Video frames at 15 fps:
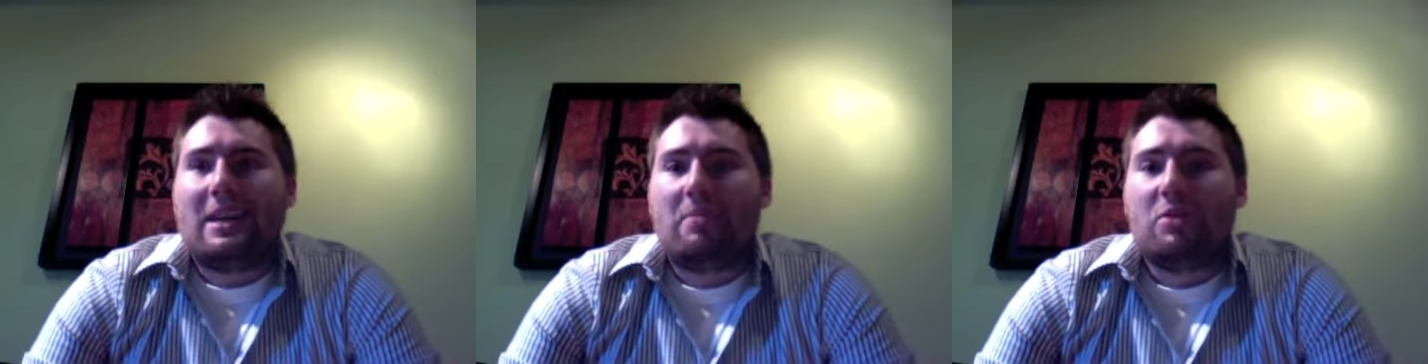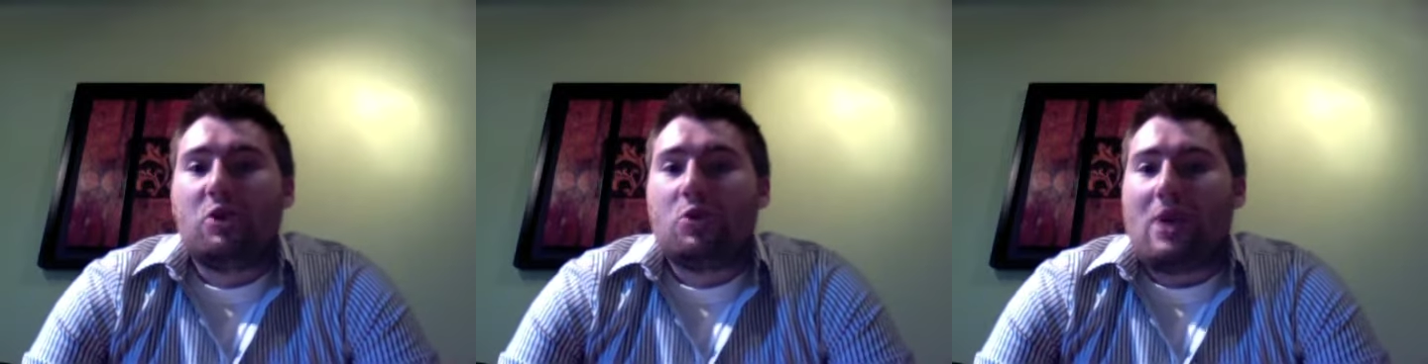
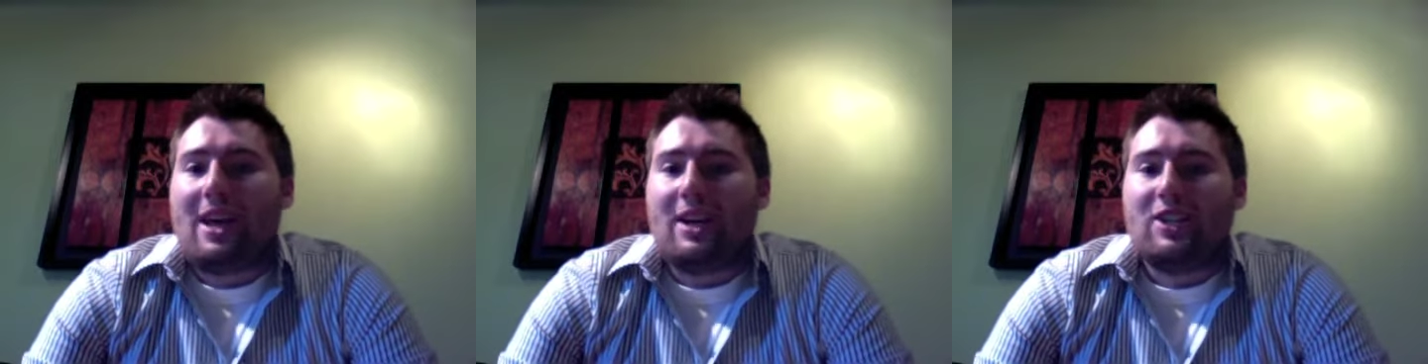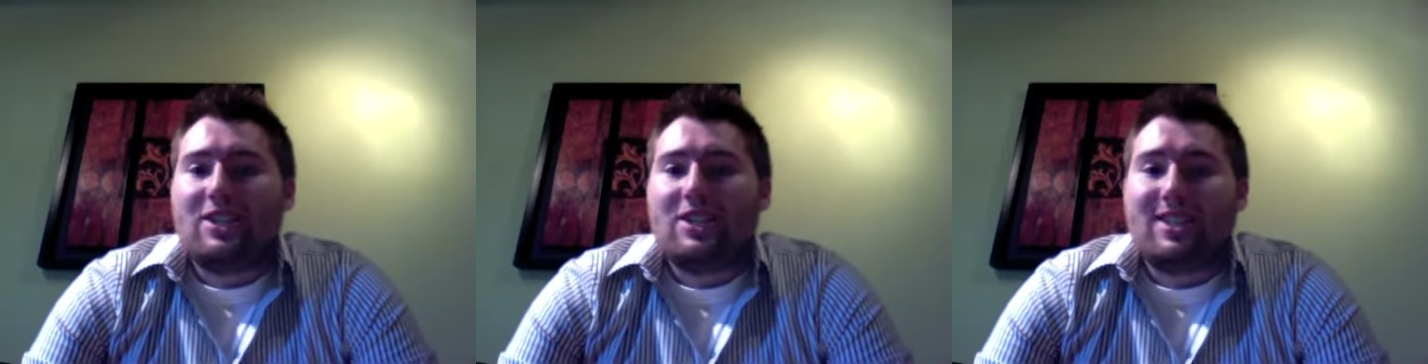
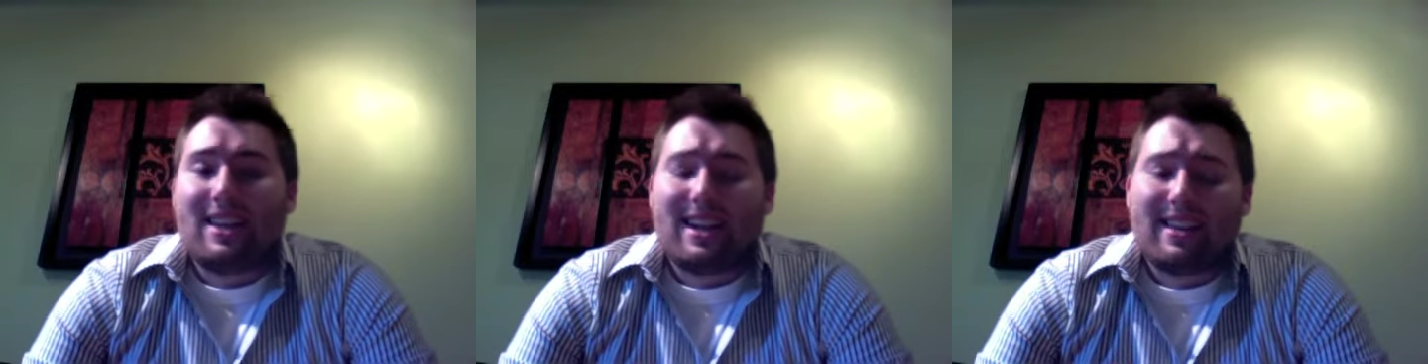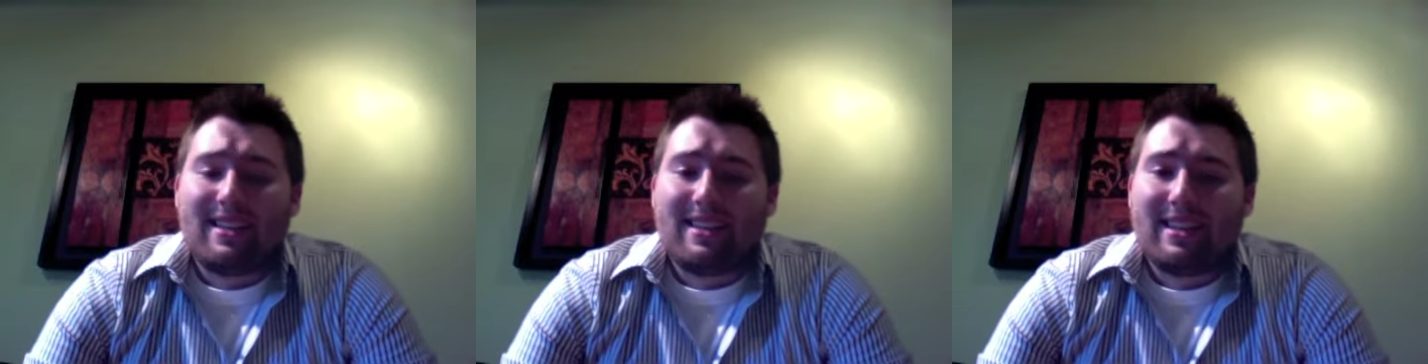strategies that
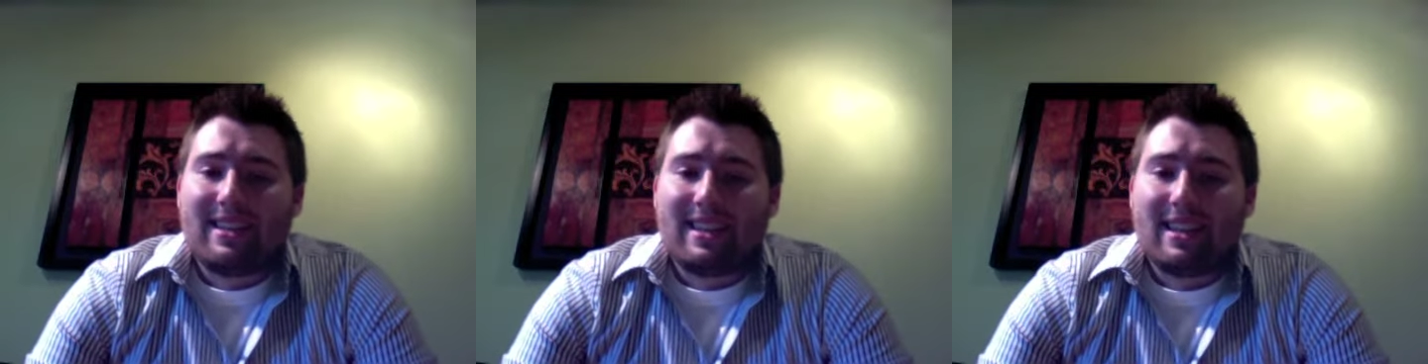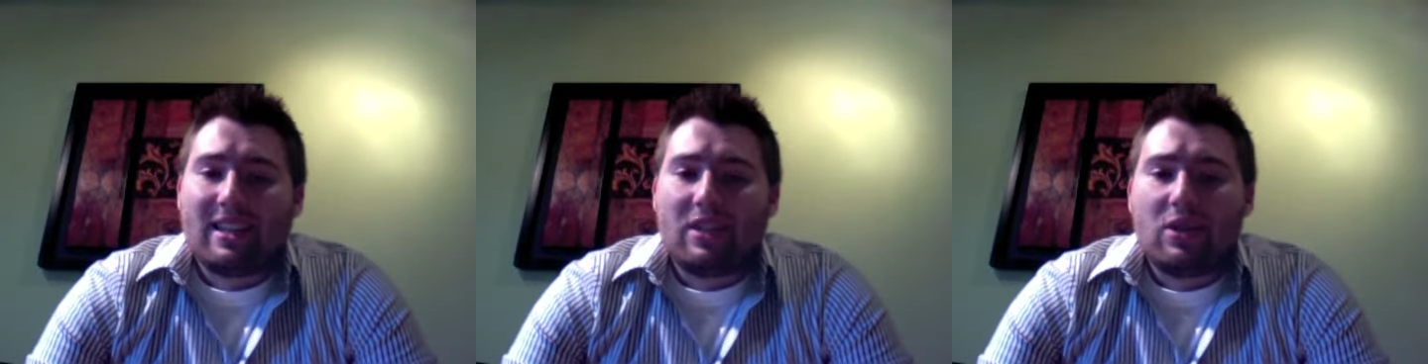I think that
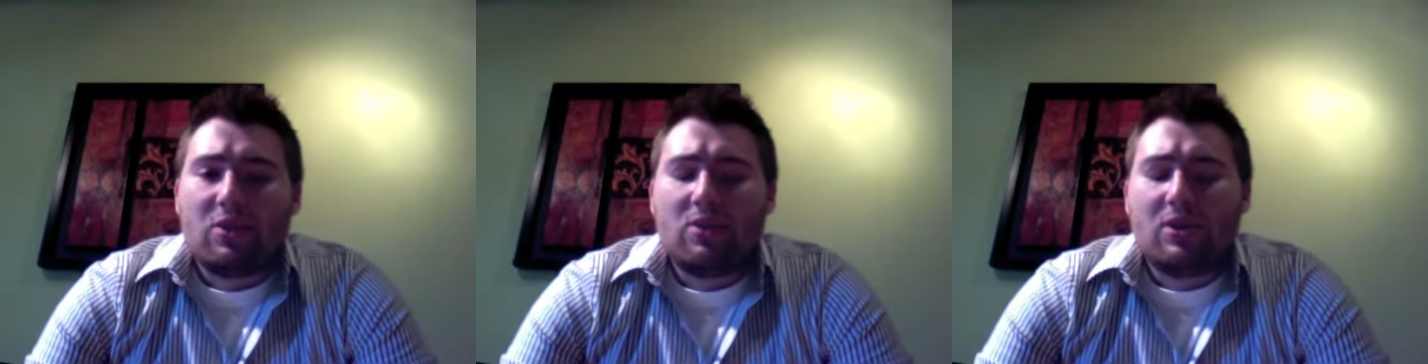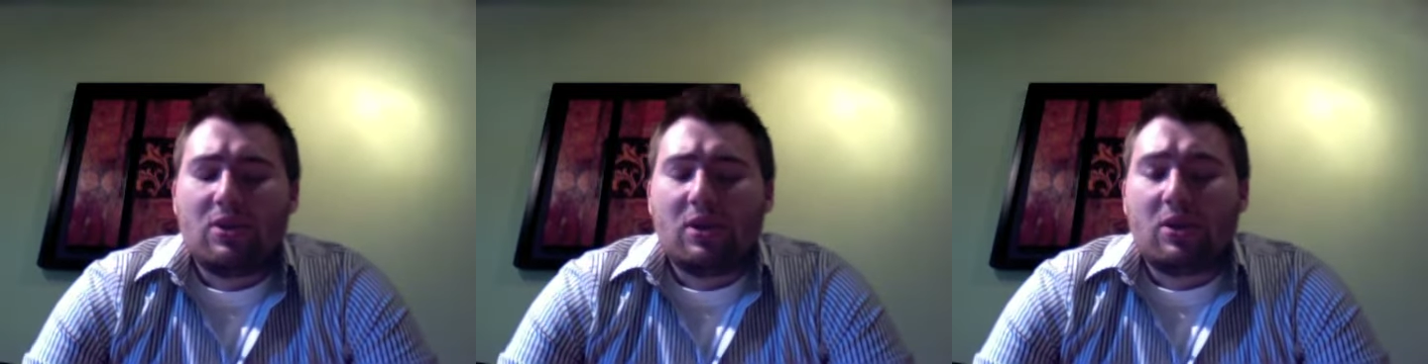they like to
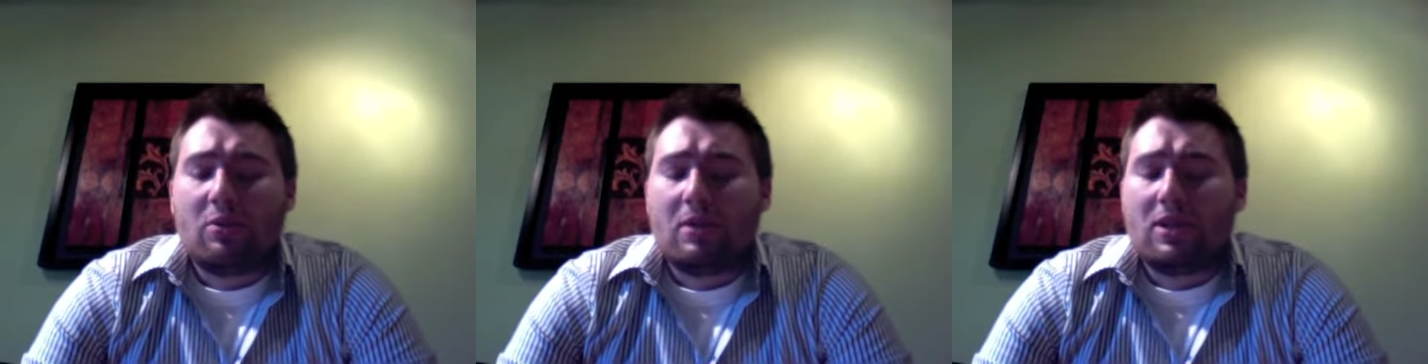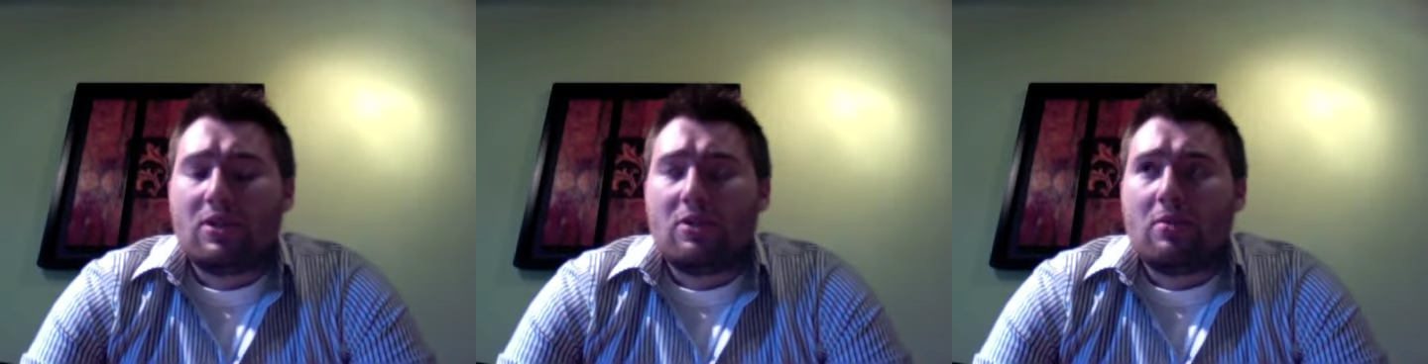use a little
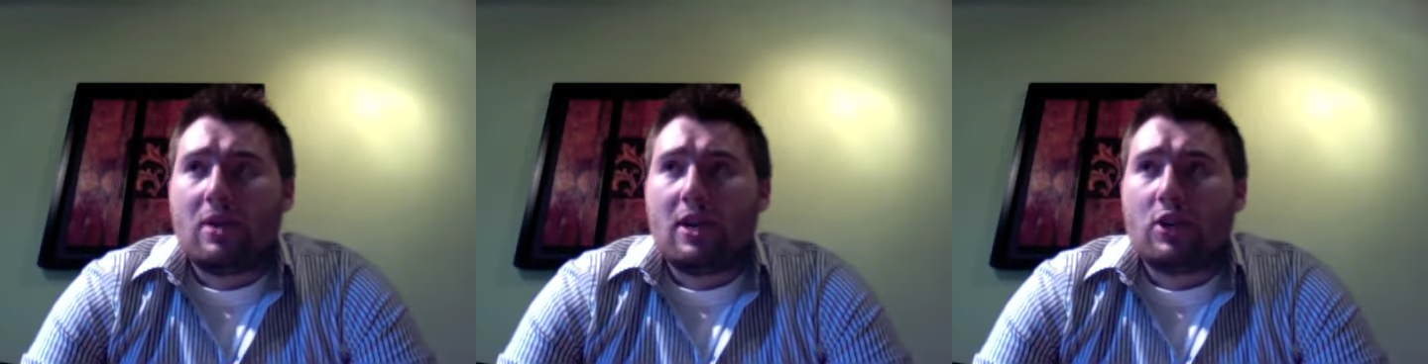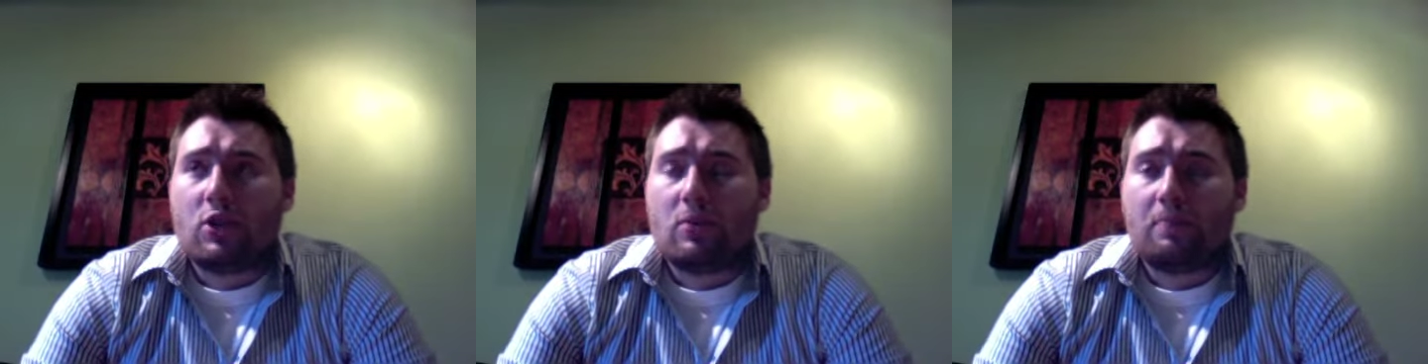bit too
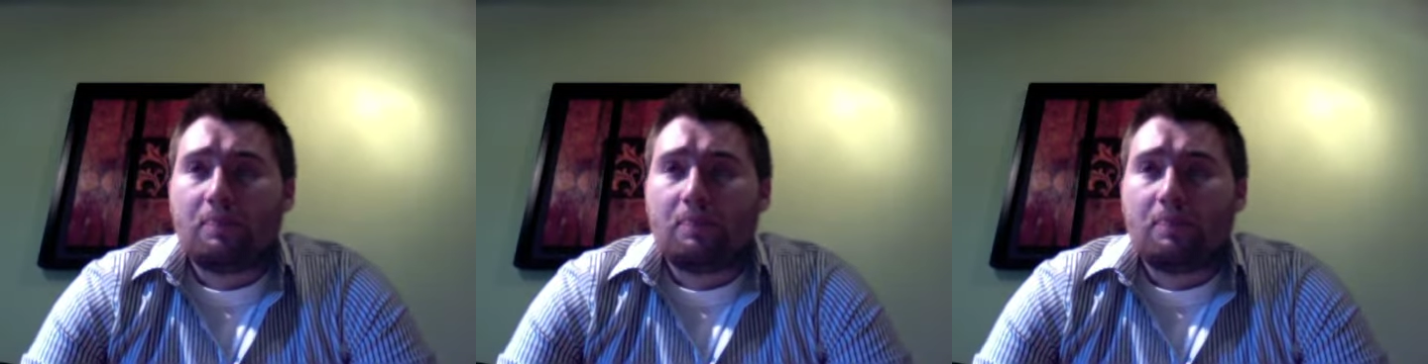much.